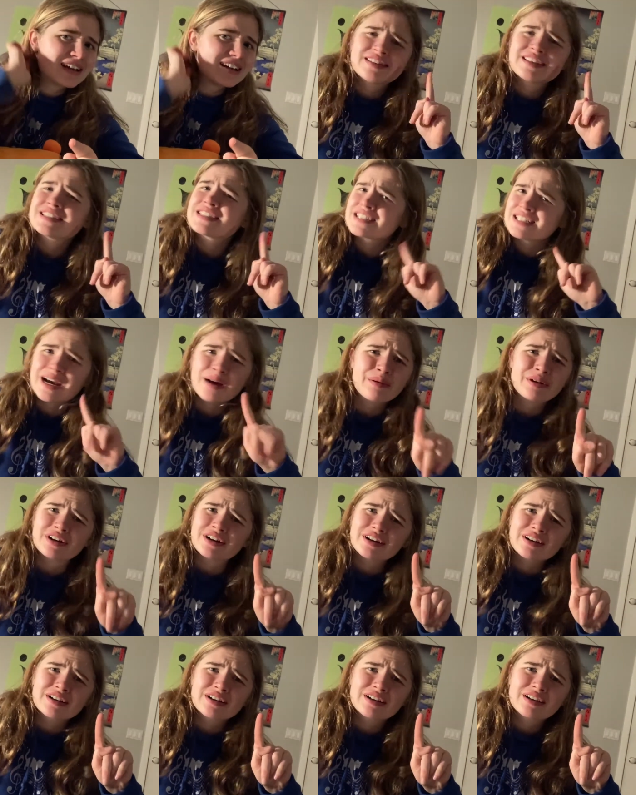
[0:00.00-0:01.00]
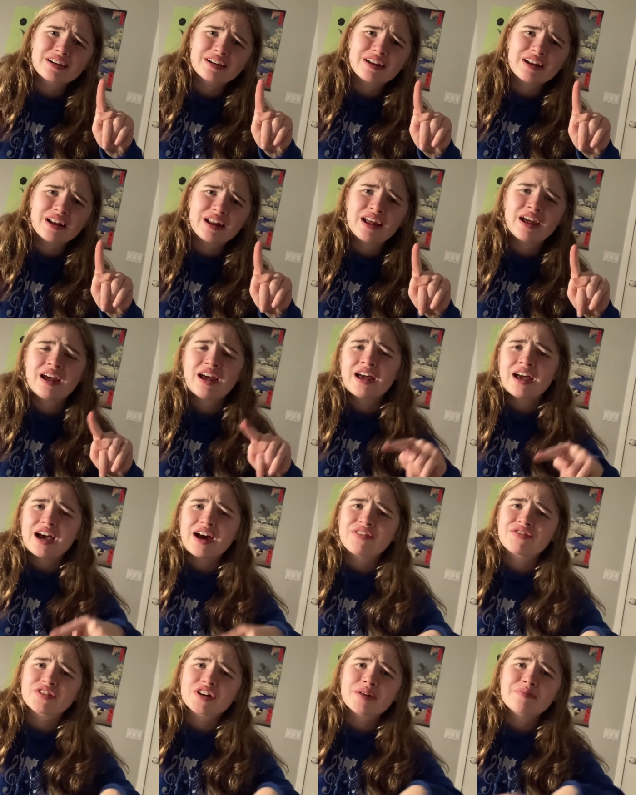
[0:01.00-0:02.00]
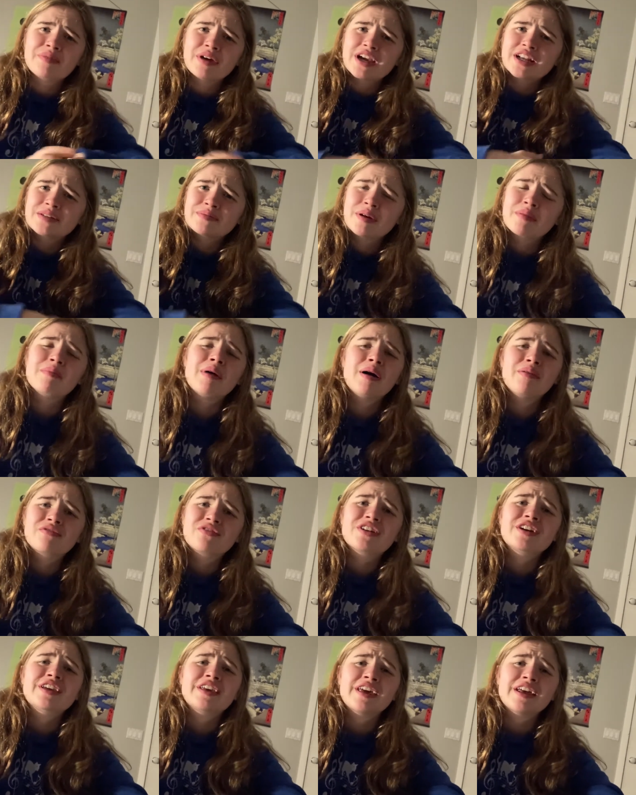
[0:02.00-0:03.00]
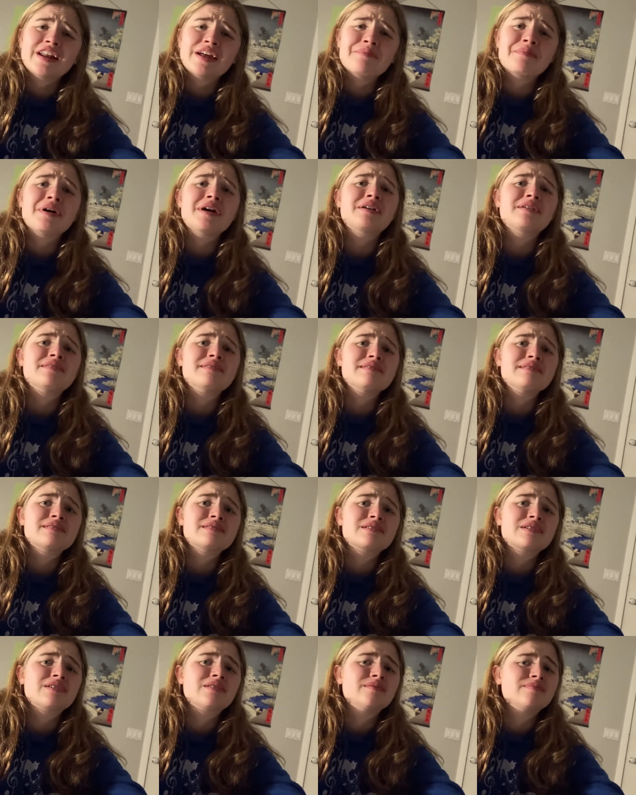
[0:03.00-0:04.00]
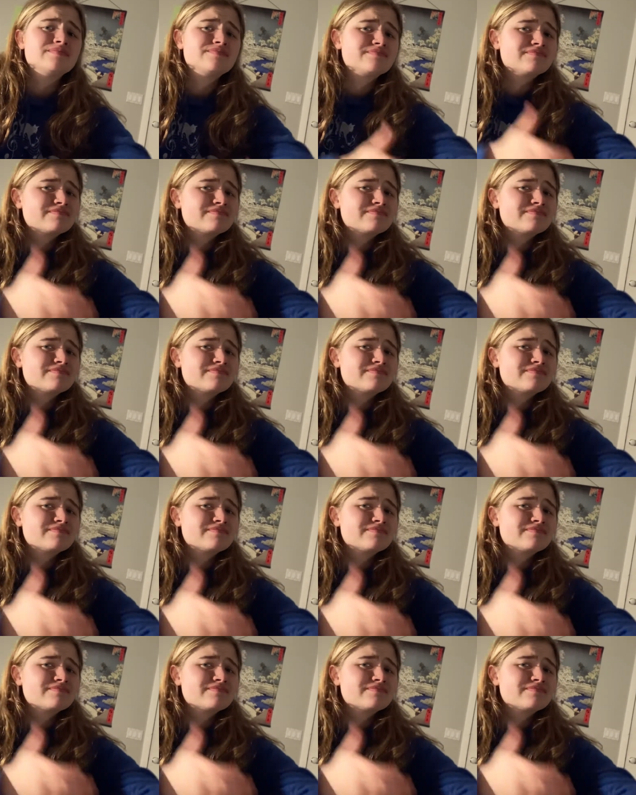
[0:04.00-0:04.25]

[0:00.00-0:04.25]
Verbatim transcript: summer after I begged my mom for a kid at Michael's, so